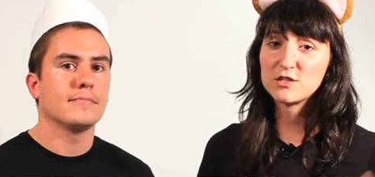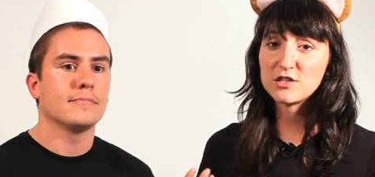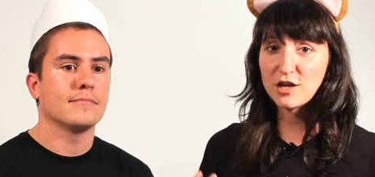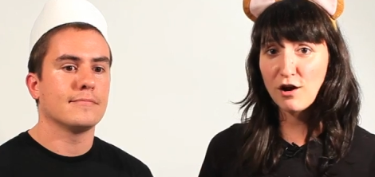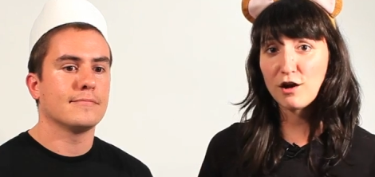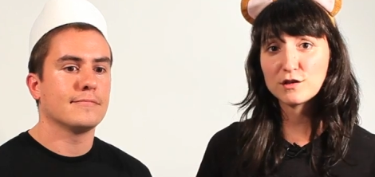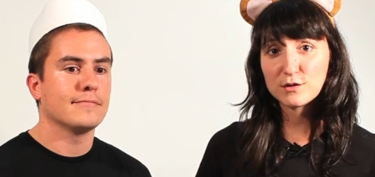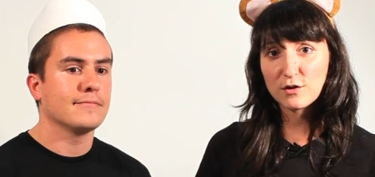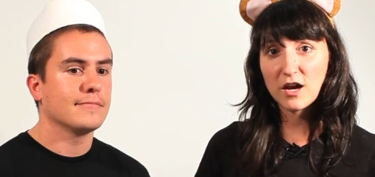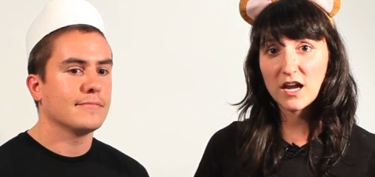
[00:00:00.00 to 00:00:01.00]
Speaker 1: to share our
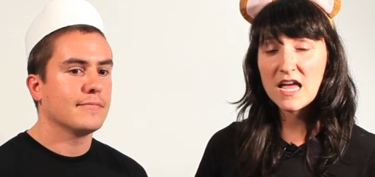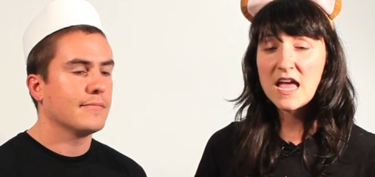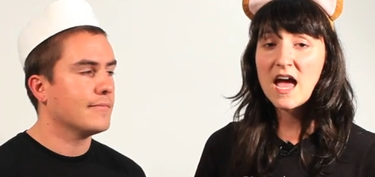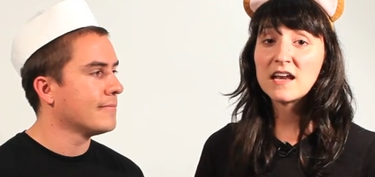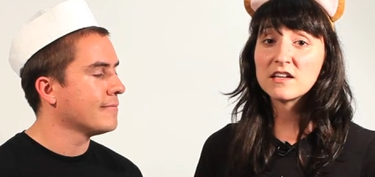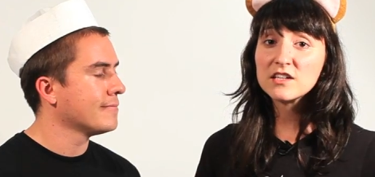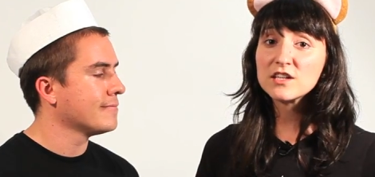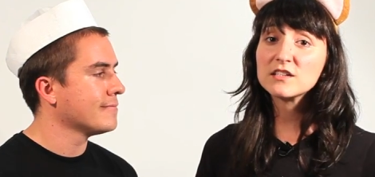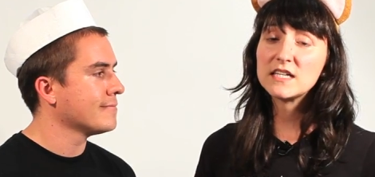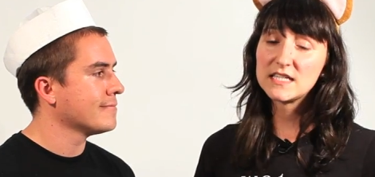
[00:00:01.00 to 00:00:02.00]
story and
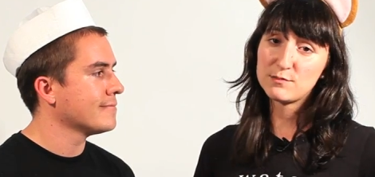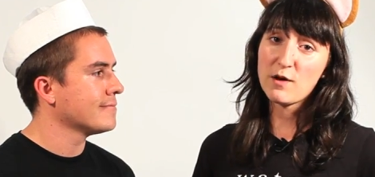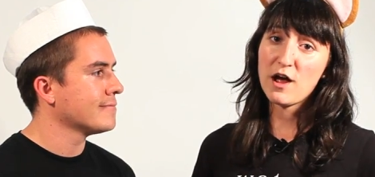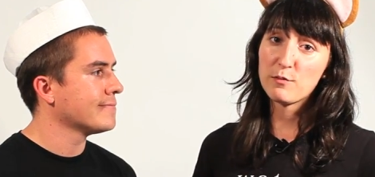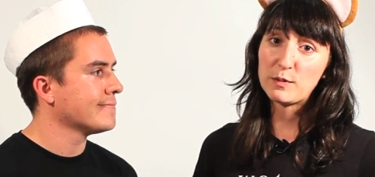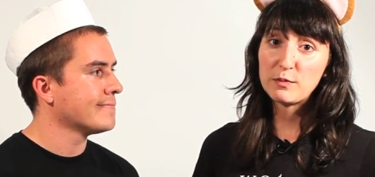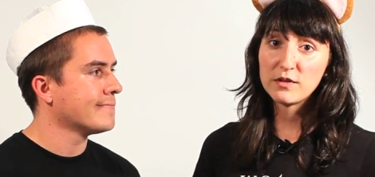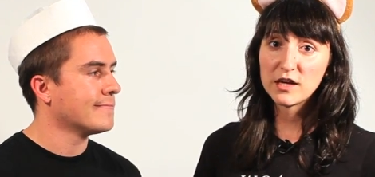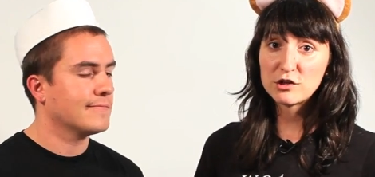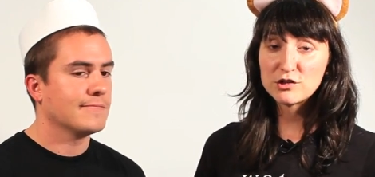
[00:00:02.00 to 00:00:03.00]
clearly inspire
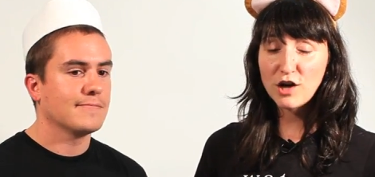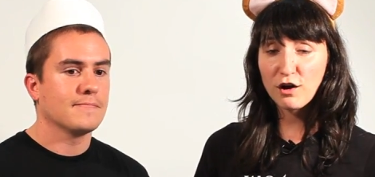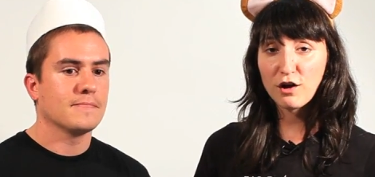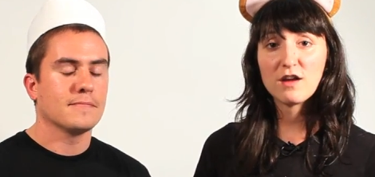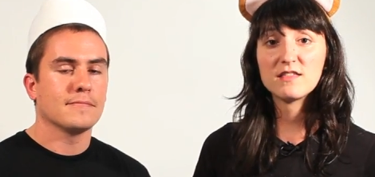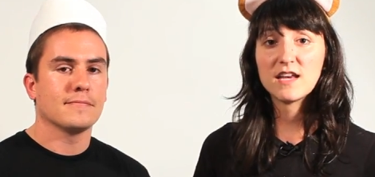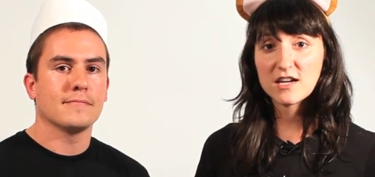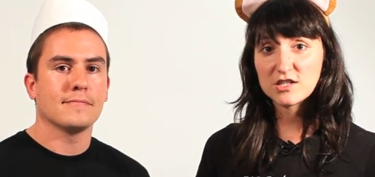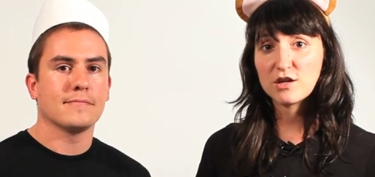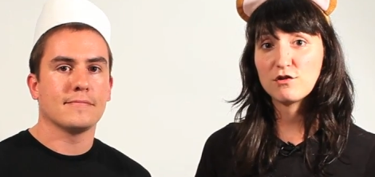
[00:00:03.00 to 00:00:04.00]
people like your daughter and the
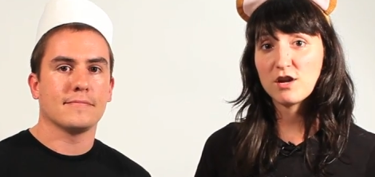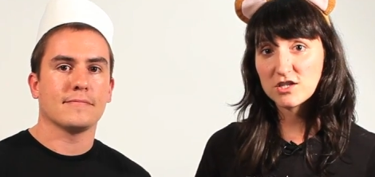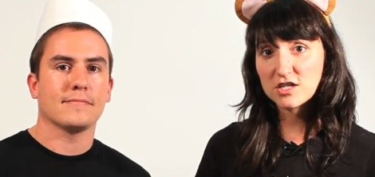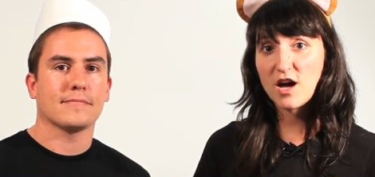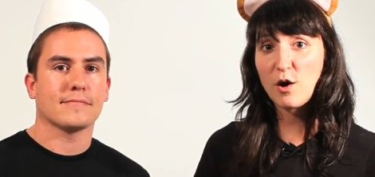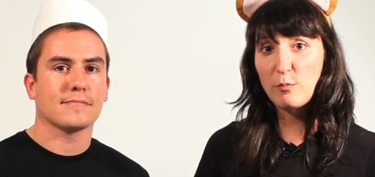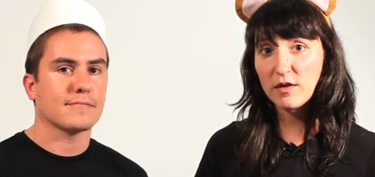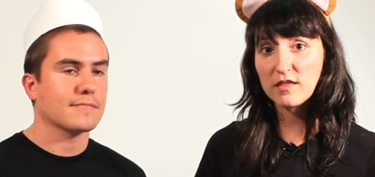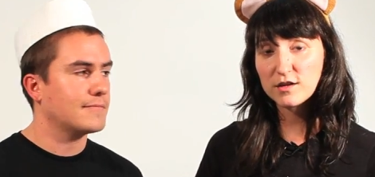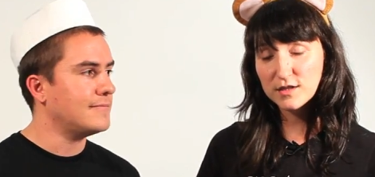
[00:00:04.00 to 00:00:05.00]
next generation to help
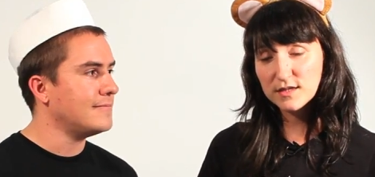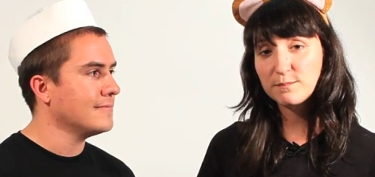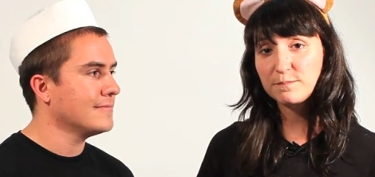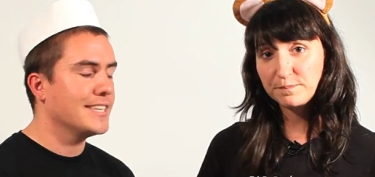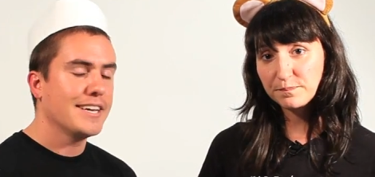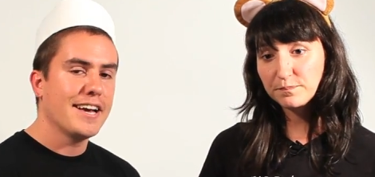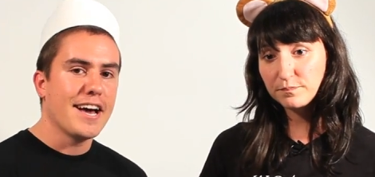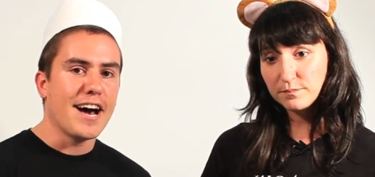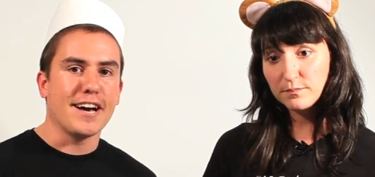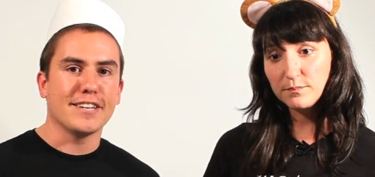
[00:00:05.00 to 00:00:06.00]
others.
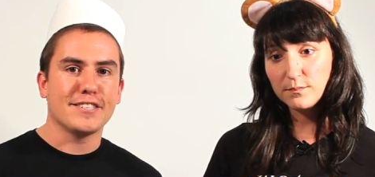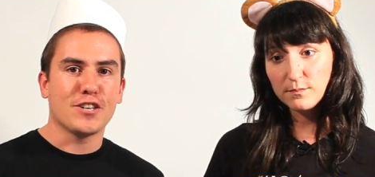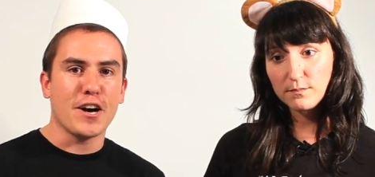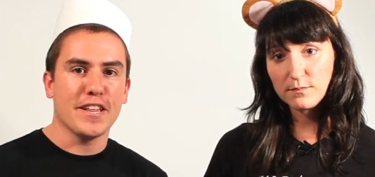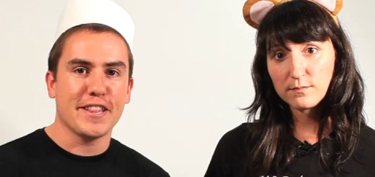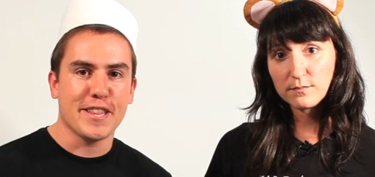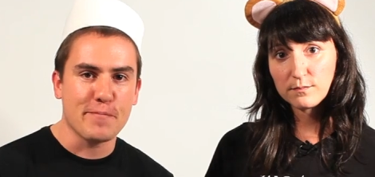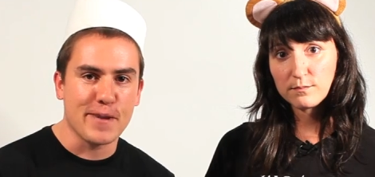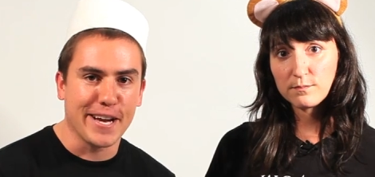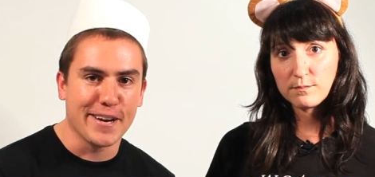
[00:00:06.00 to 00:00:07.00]
Speaker 2: Uh, Tyler
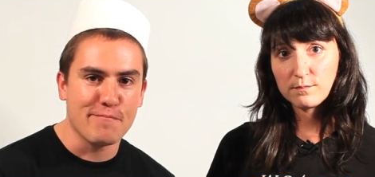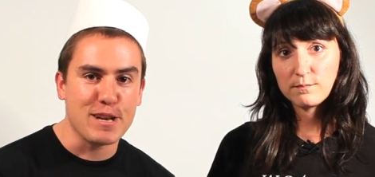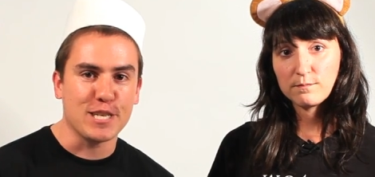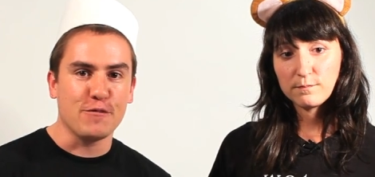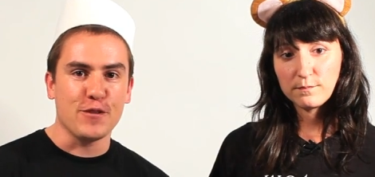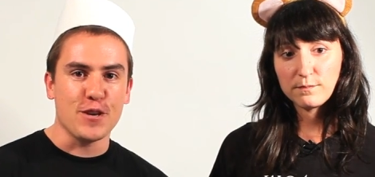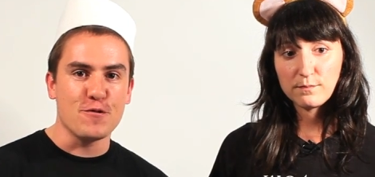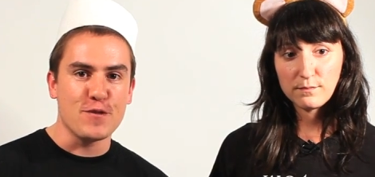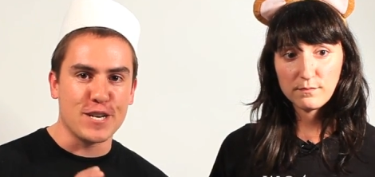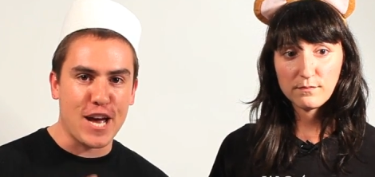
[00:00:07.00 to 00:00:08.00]
Thigpen, message for
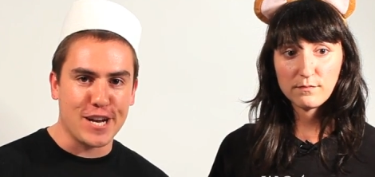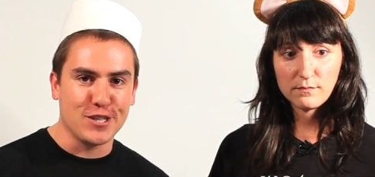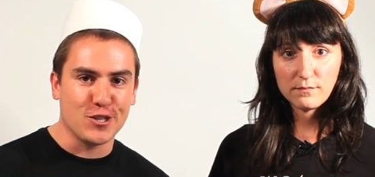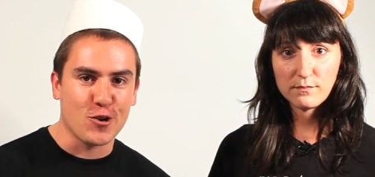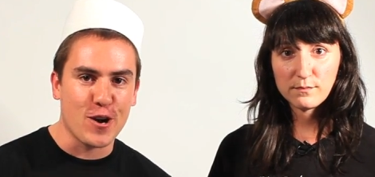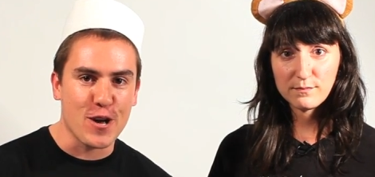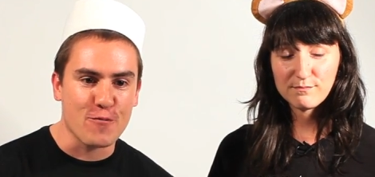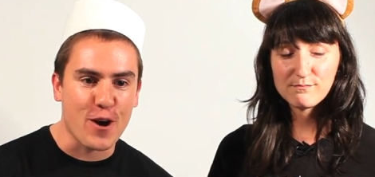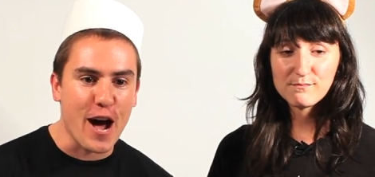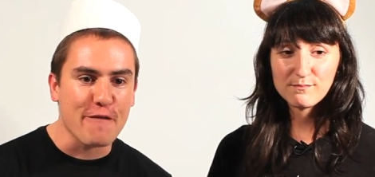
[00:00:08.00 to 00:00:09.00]
you and, and Joy,
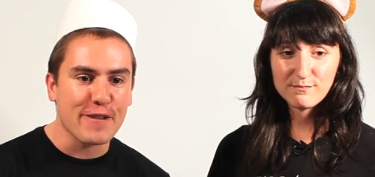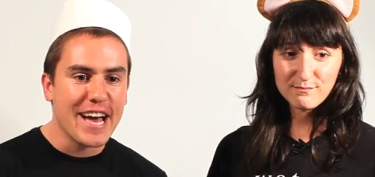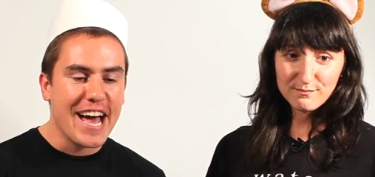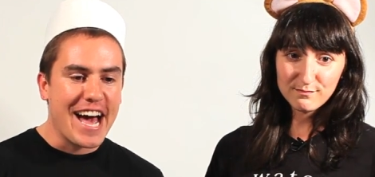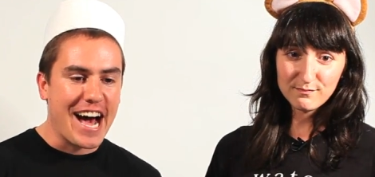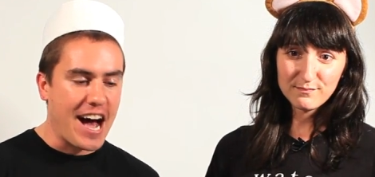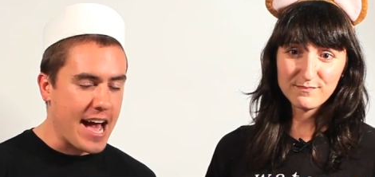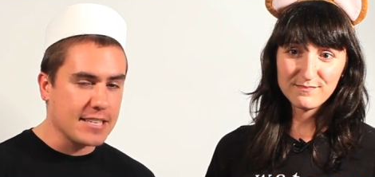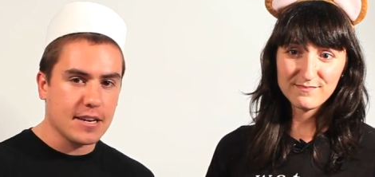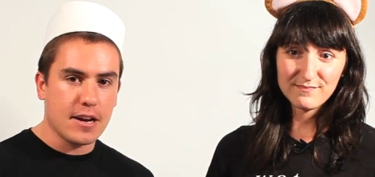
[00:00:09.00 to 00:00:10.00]
your wife. Uh,
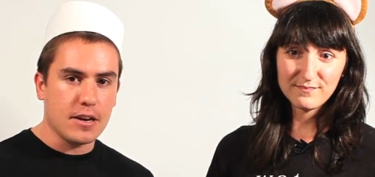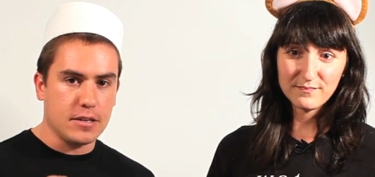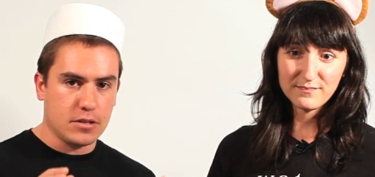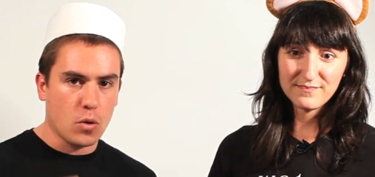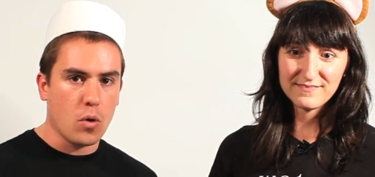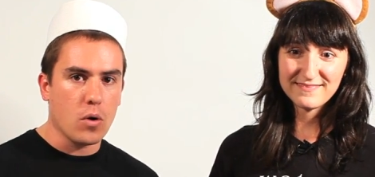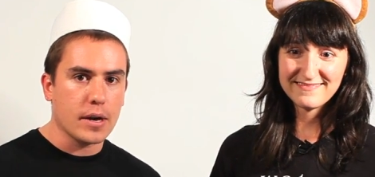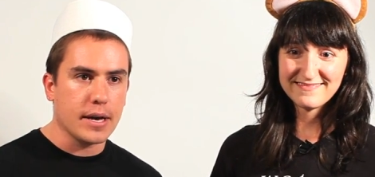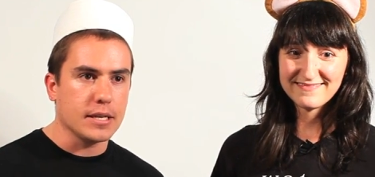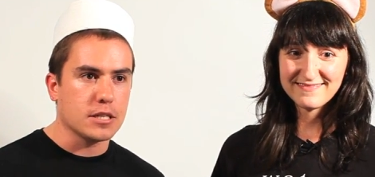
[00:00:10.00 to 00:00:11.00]
as I
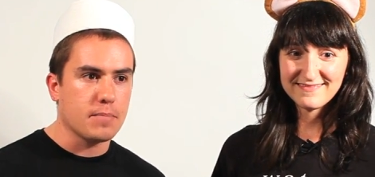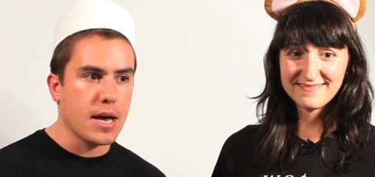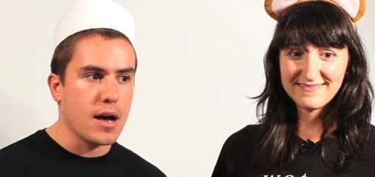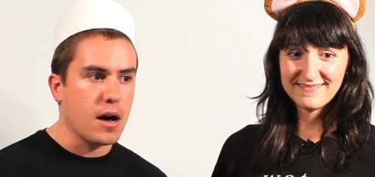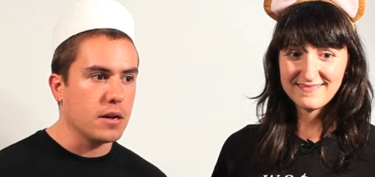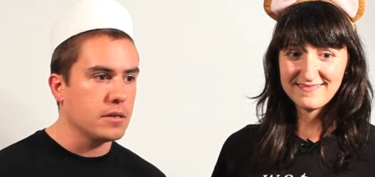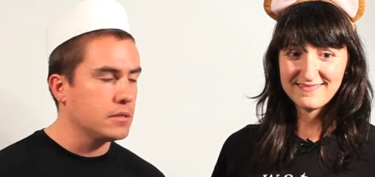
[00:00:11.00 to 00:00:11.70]
talk, it's about